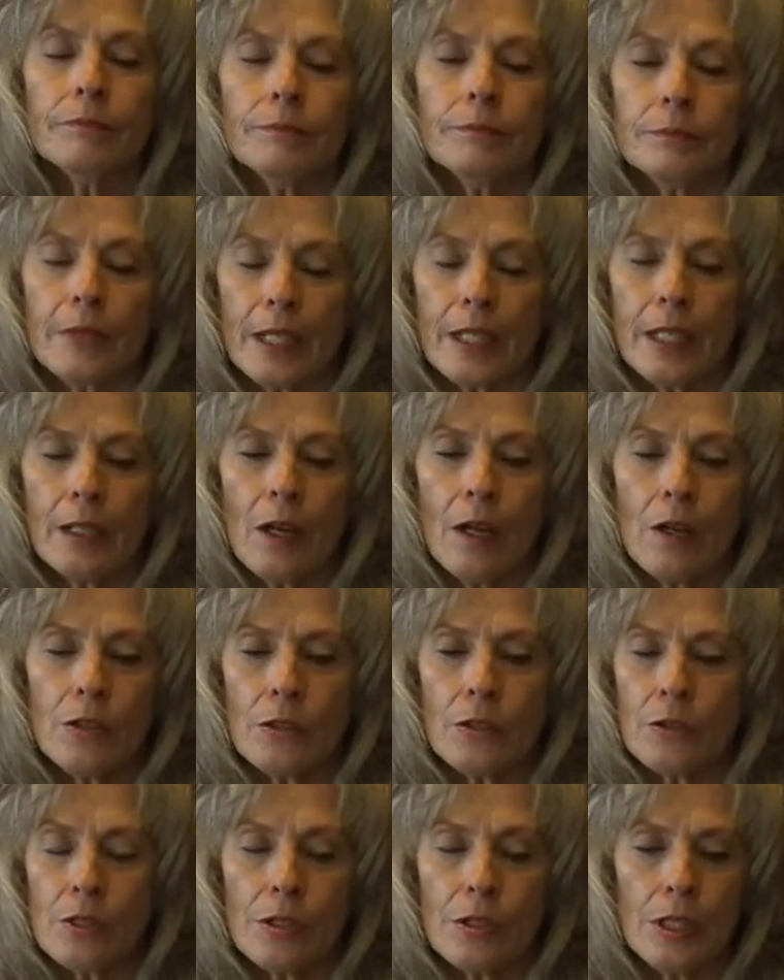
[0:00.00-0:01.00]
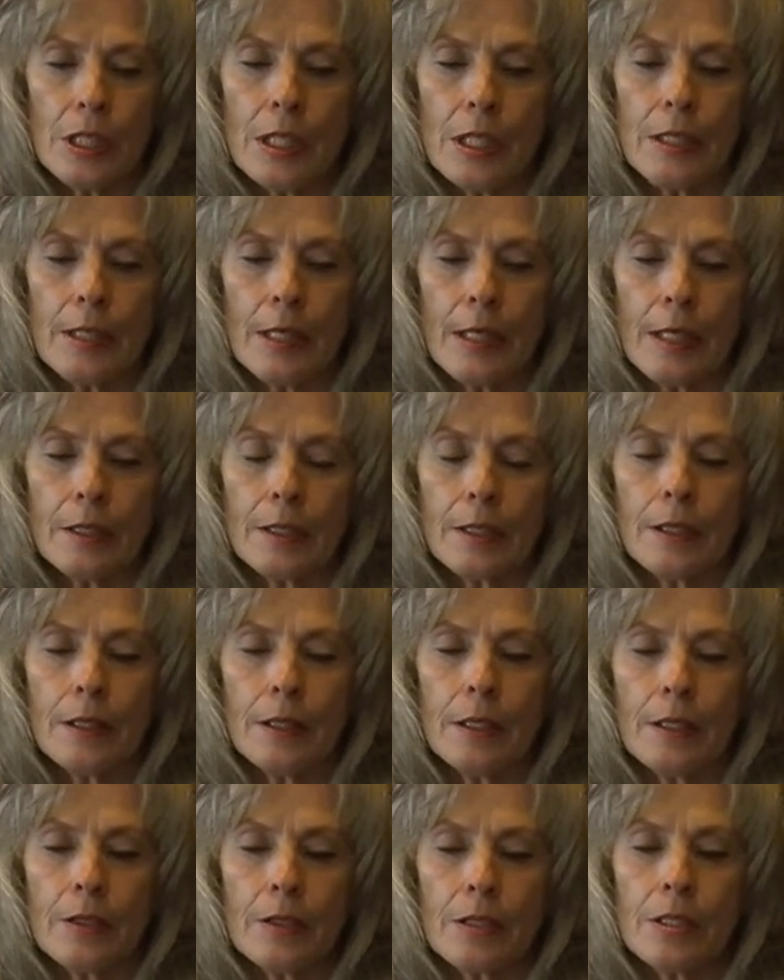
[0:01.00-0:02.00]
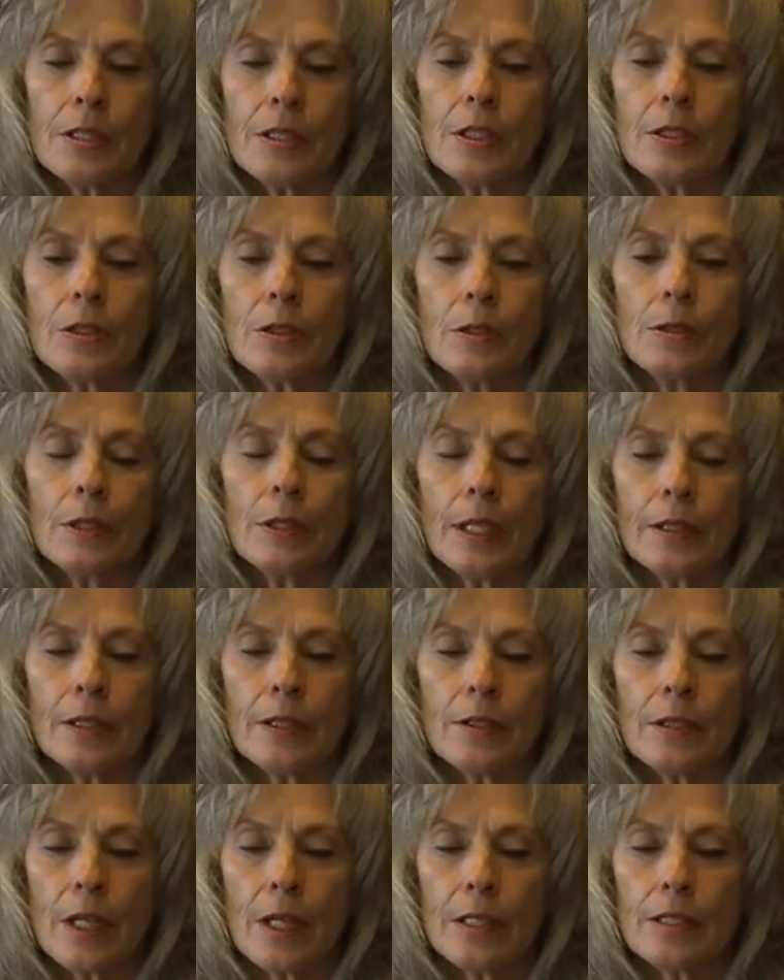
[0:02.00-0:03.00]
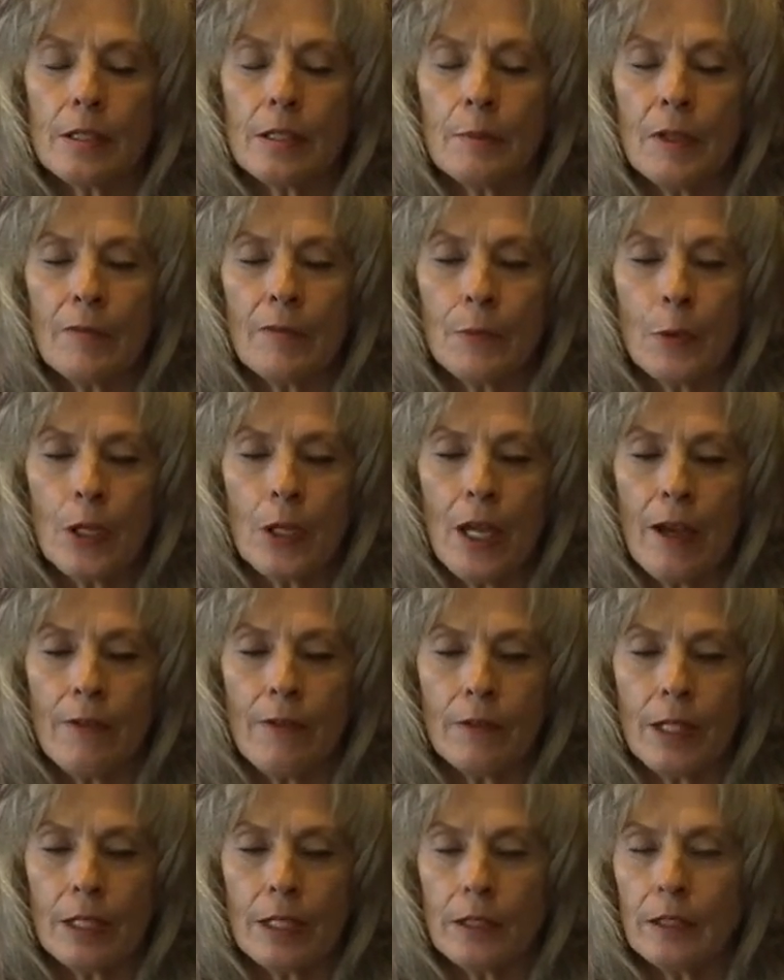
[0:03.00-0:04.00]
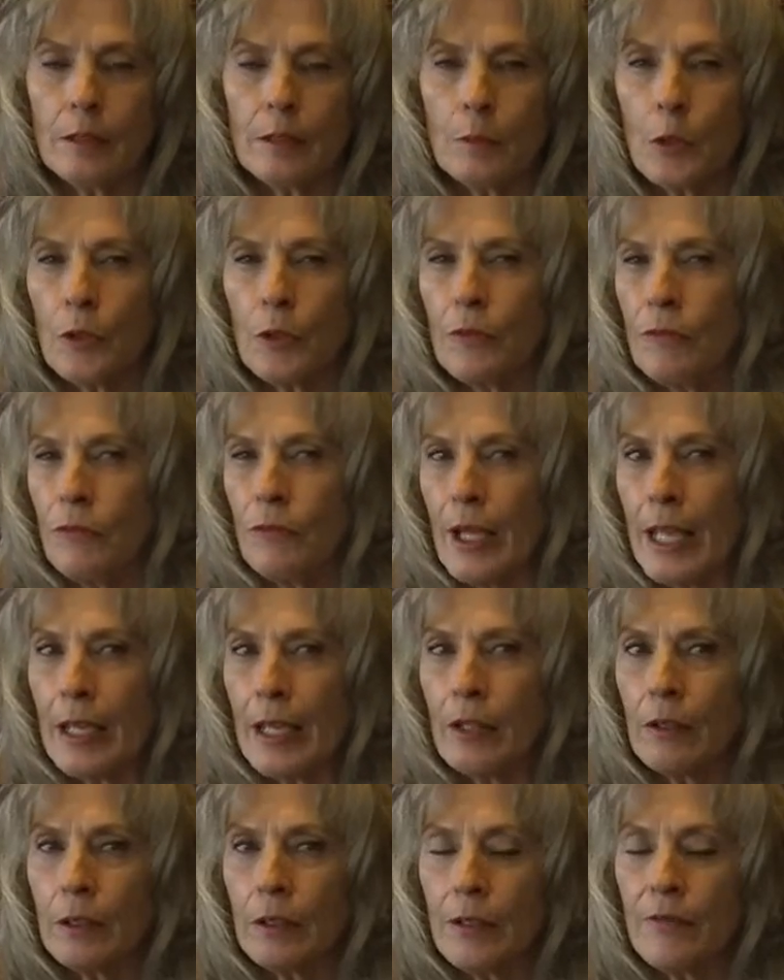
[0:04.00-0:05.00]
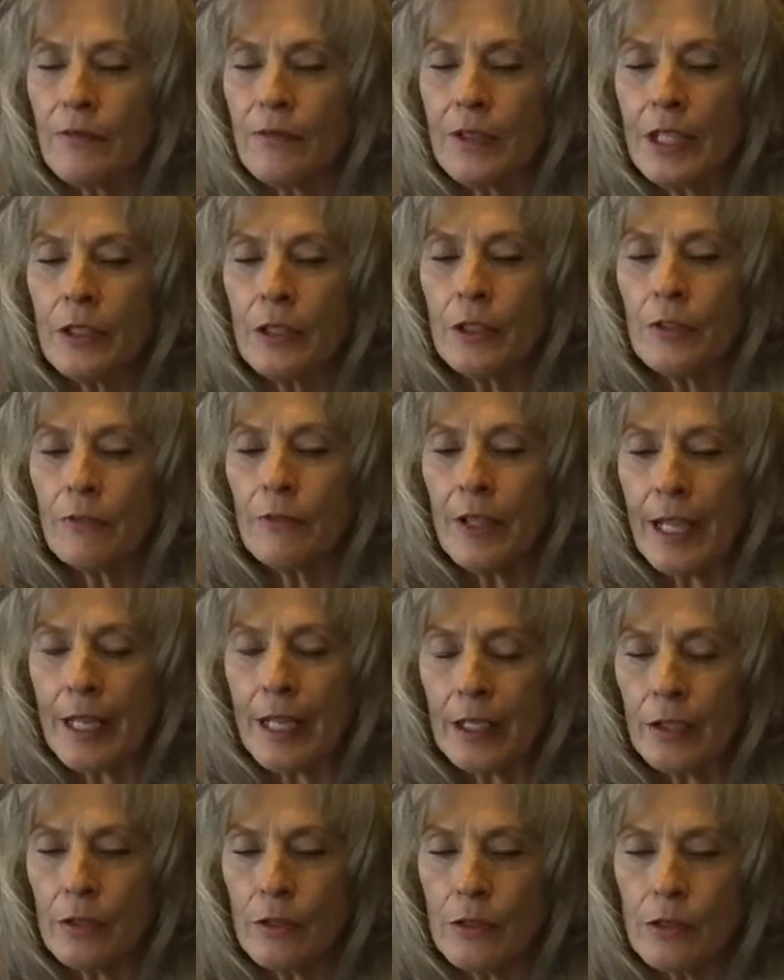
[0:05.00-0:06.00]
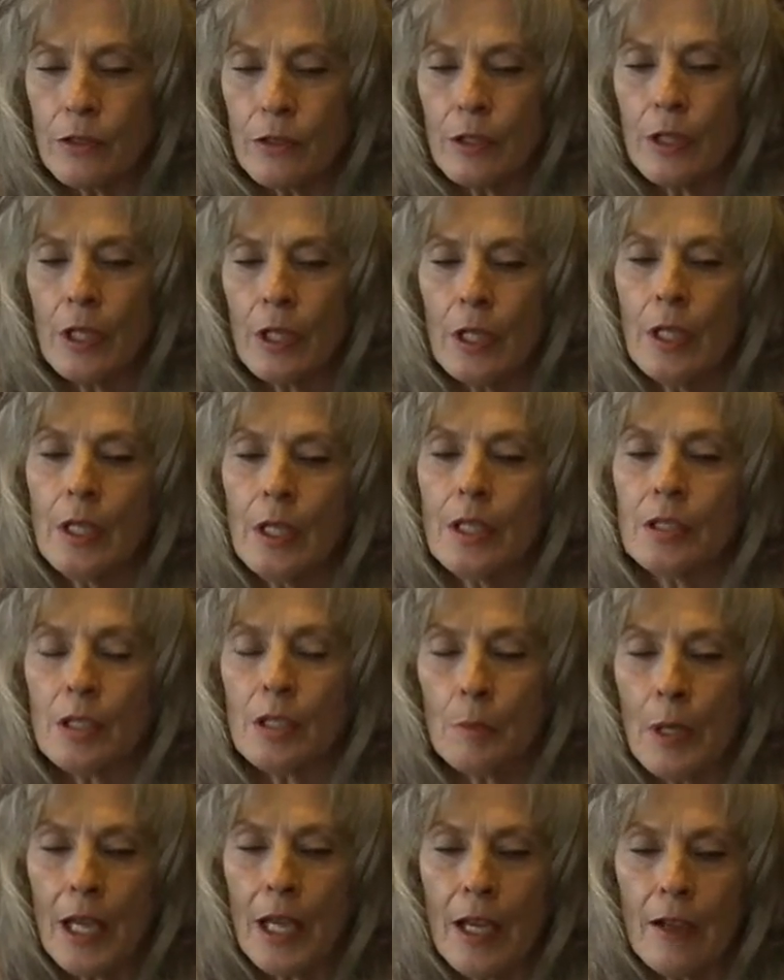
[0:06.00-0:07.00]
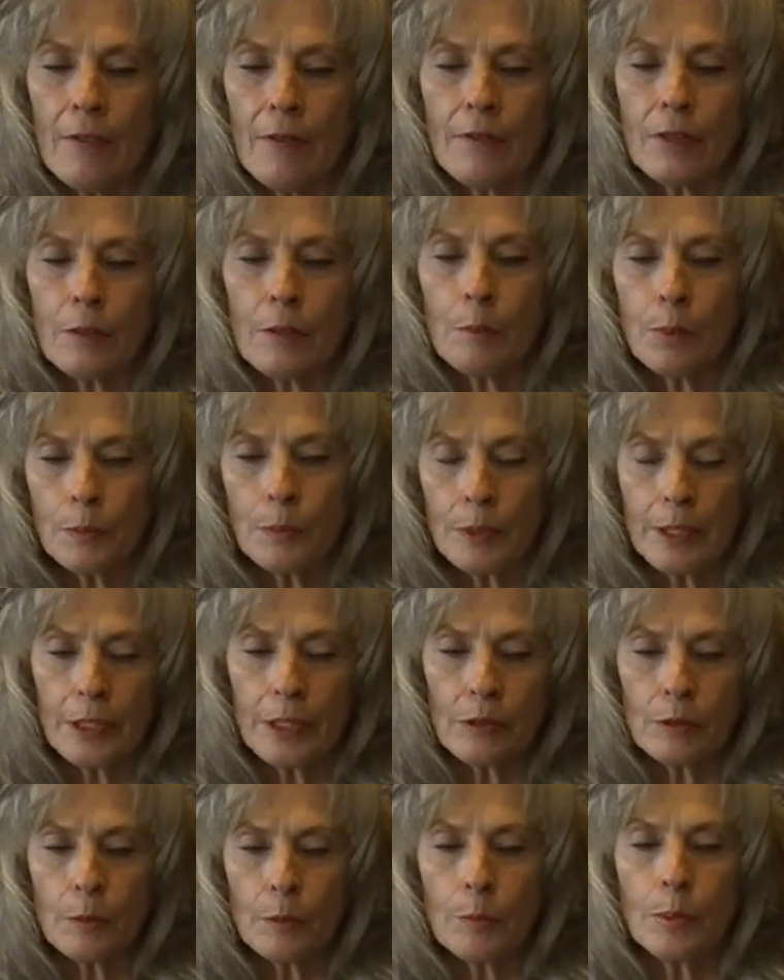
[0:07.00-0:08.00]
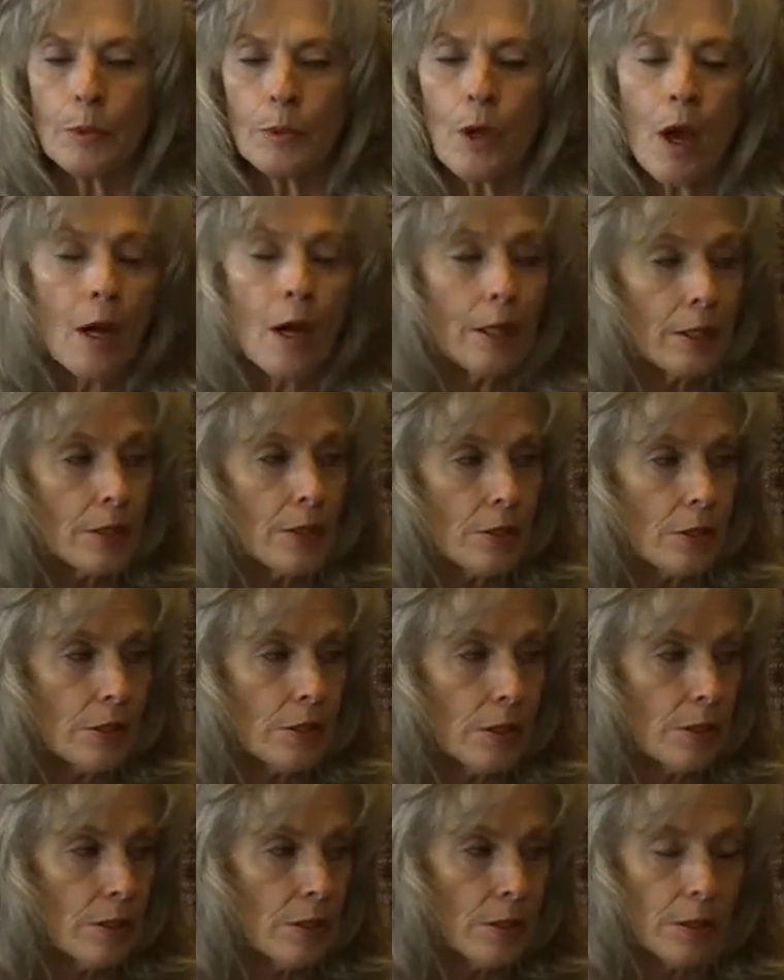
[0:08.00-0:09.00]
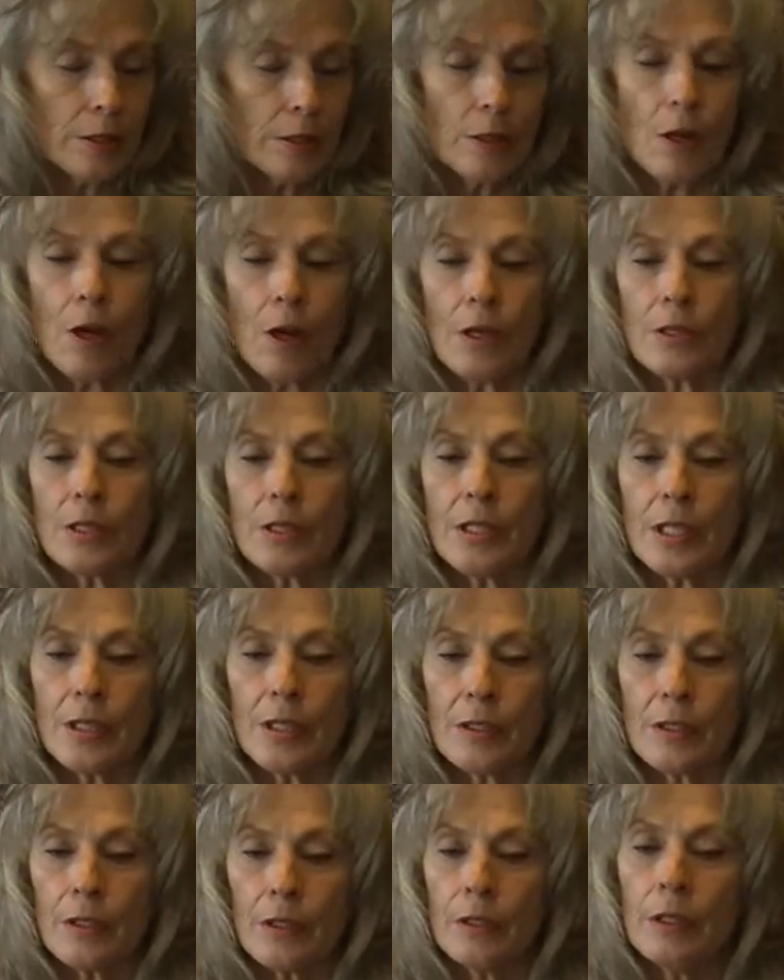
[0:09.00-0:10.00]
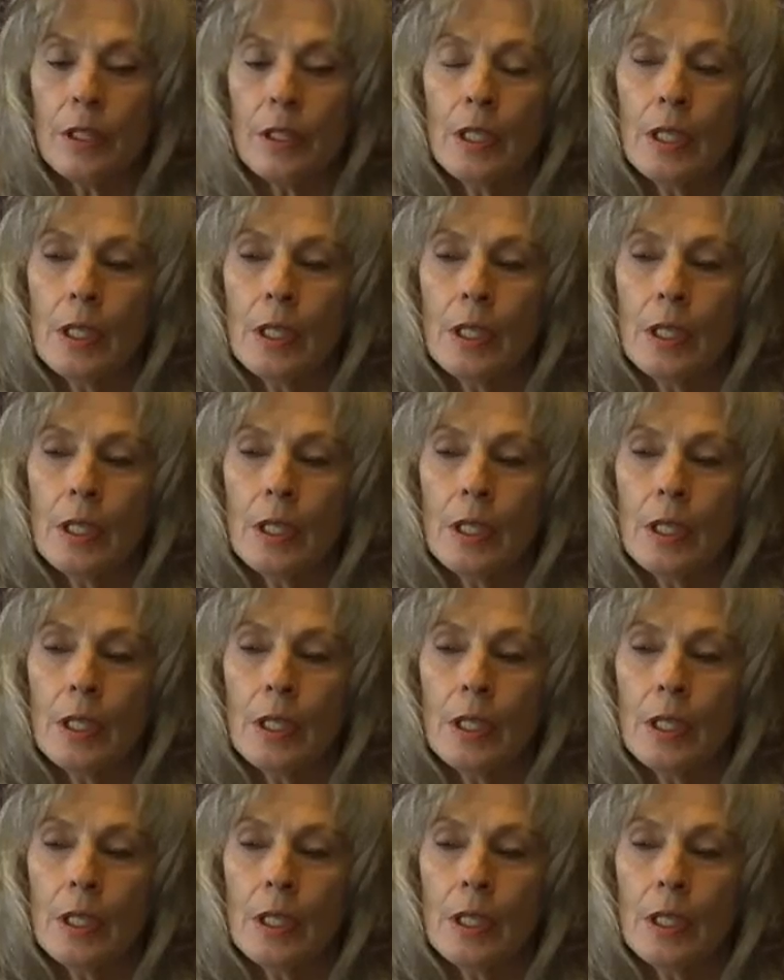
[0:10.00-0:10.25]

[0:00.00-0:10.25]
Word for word: I can also see that there's still like there's like some of them you have like a little more veil, like thinner veils. Some have literal blockages in the heart center.